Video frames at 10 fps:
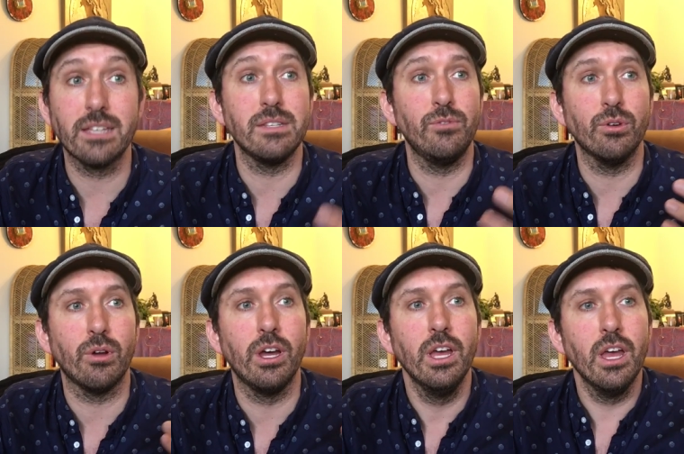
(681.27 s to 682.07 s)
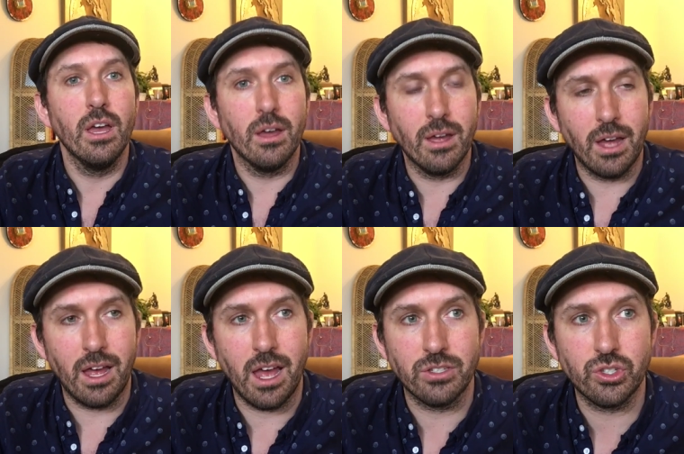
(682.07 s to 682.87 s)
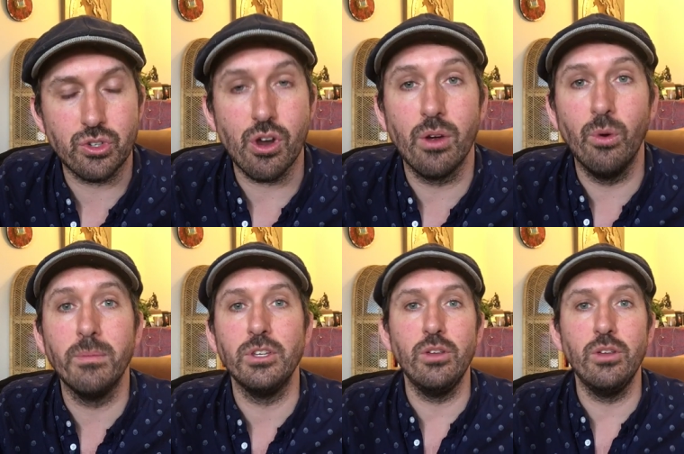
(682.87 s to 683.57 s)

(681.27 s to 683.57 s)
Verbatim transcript: Because if you're a strong woman,